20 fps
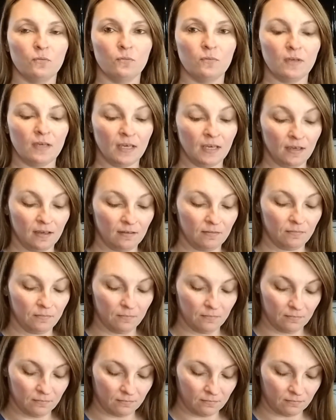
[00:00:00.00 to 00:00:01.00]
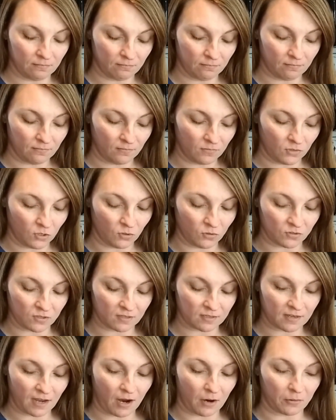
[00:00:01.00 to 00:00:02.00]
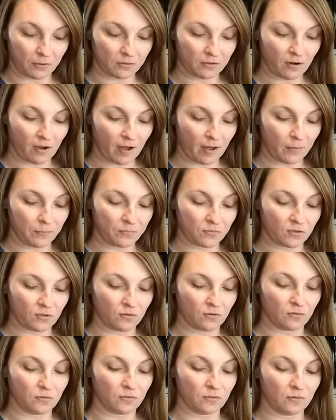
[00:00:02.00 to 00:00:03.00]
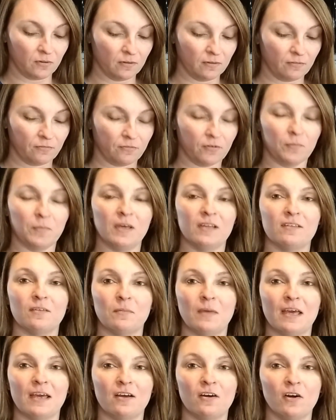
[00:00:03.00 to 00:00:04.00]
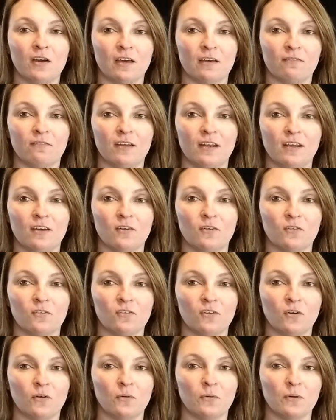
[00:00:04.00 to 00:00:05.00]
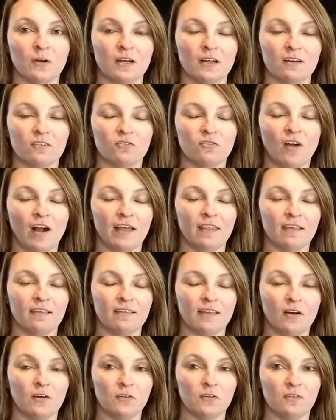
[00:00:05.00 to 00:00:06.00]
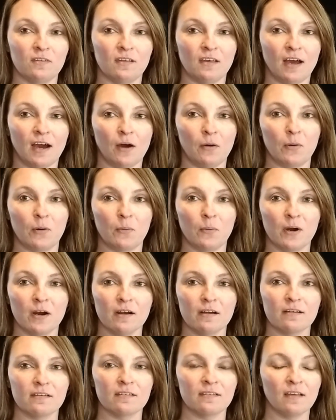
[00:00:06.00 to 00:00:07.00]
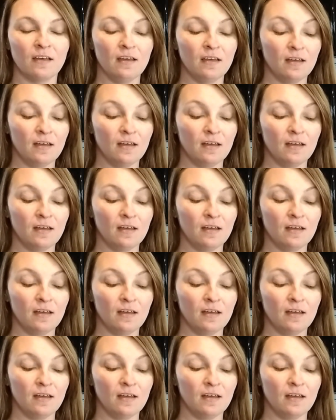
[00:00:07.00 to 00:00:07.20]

he used this countertop for me to make cooking videos. So we're going to try this out, see how it works.